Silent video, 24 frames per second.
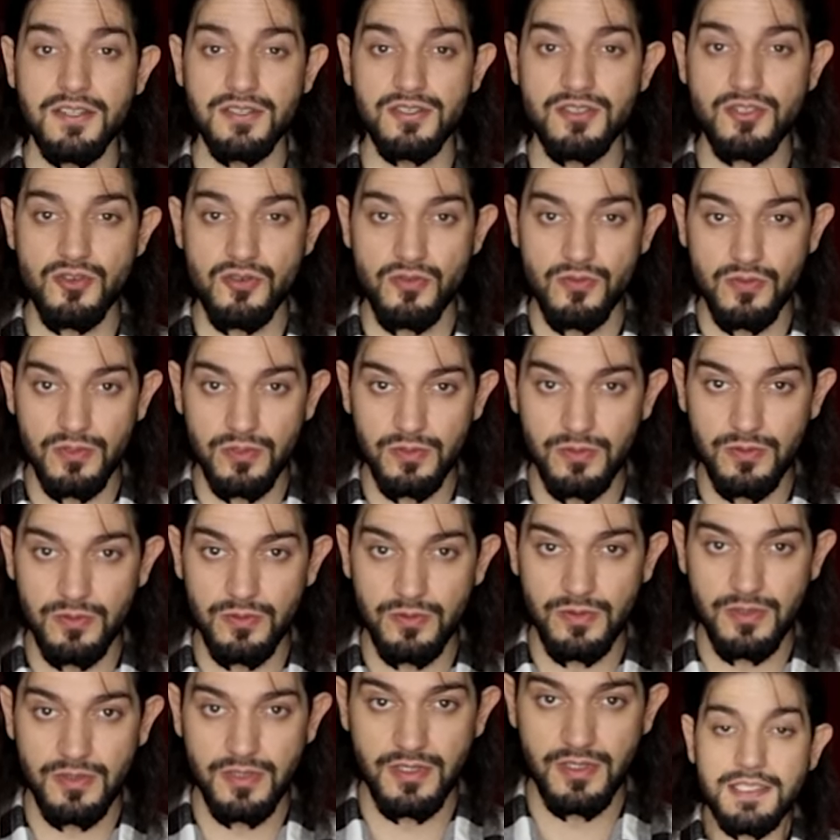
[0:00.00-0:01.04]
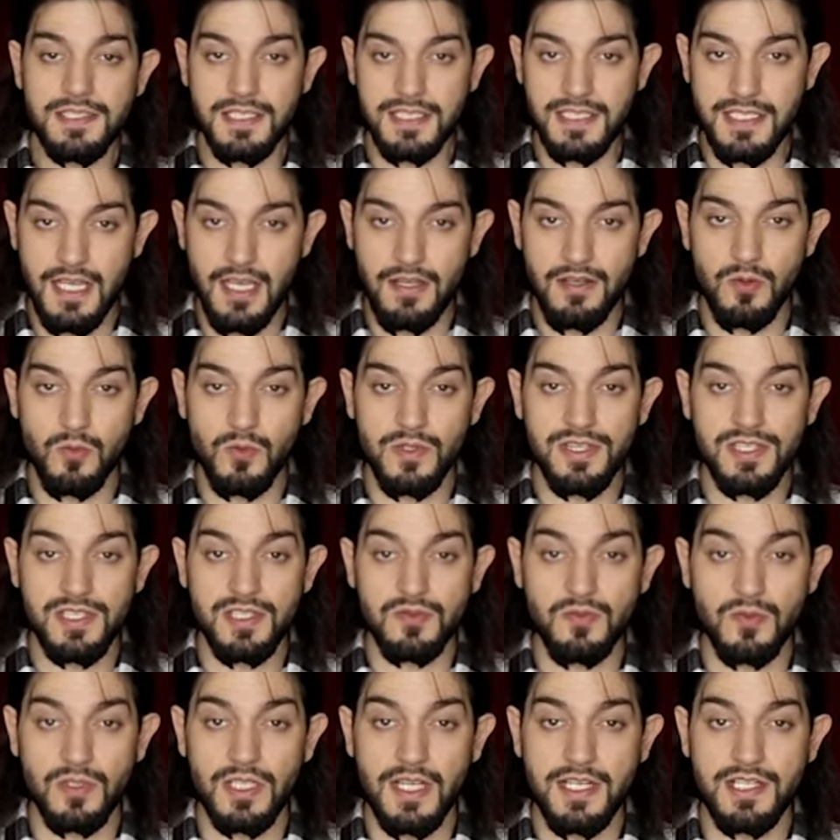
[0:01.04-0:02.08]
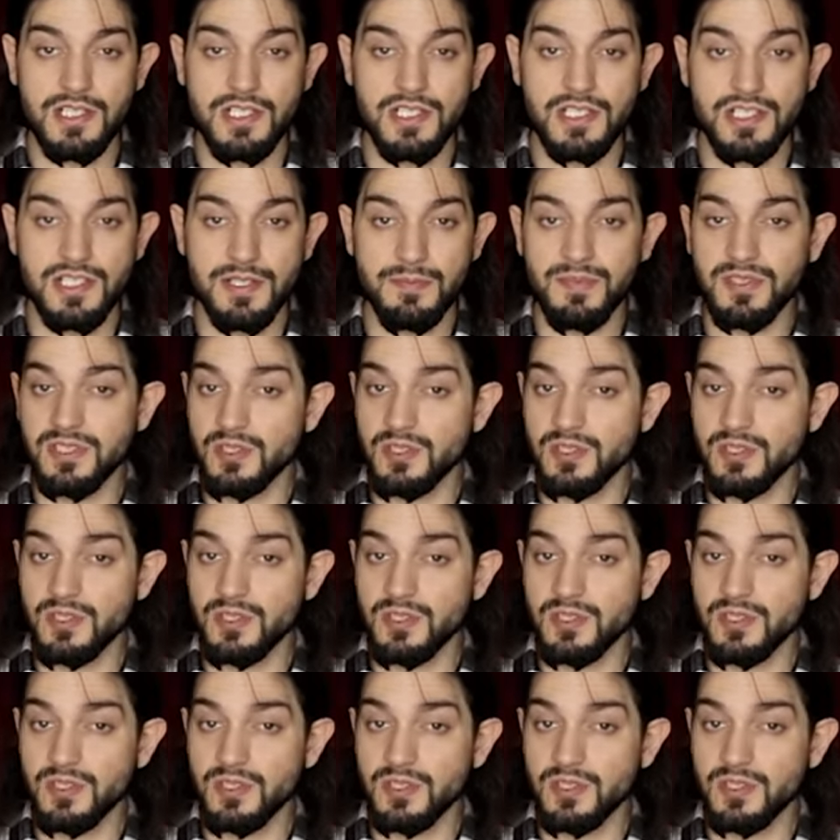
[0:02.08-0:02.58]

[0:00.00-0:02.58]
the truth. Together with this relationship